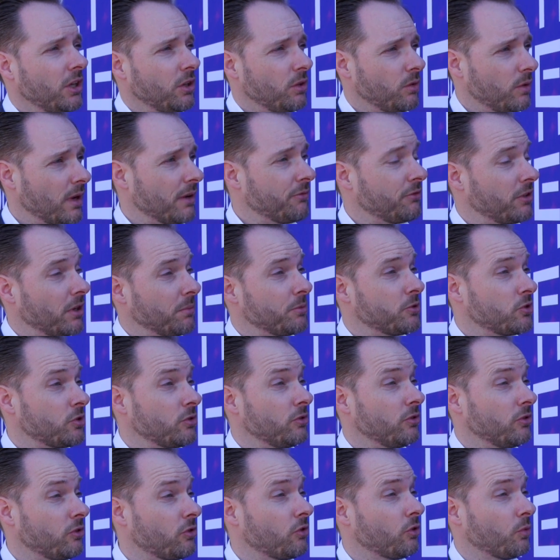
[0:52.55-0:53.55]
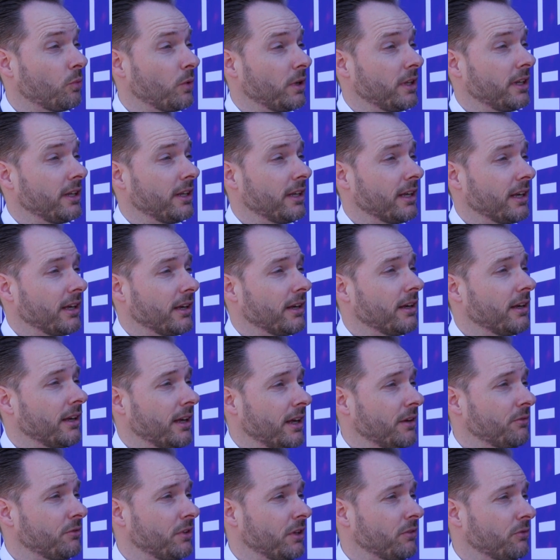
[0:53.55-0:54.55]
you have the opportunity to really
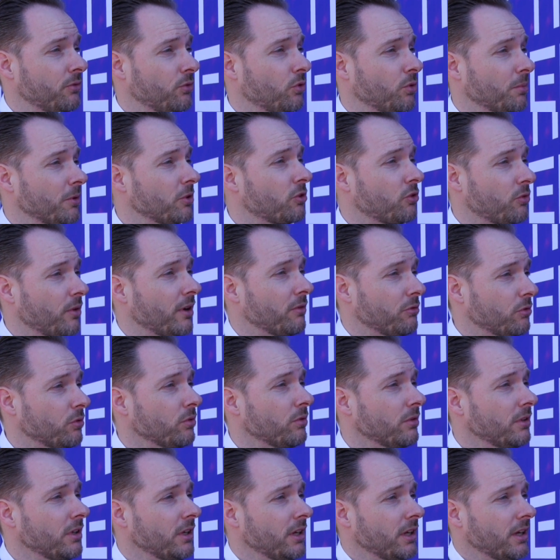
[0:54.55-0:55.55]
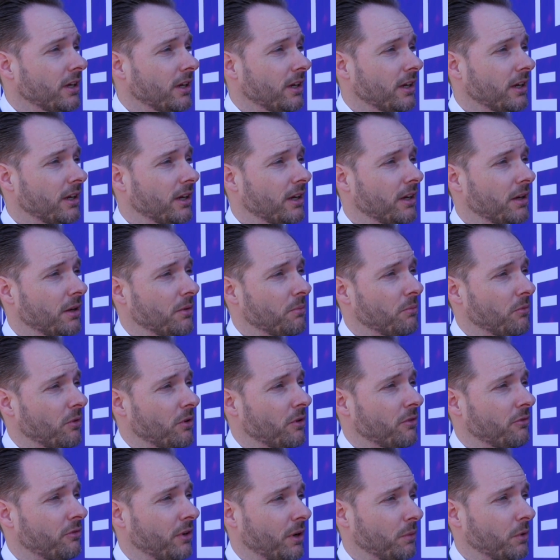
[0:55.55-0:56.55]
have that format travel
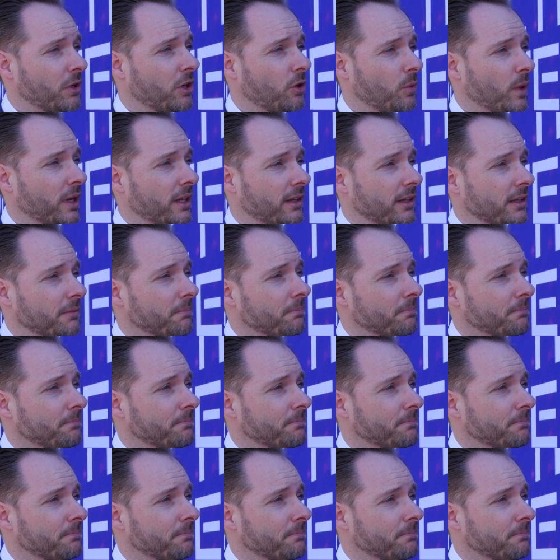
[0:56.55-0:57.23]
very quickly.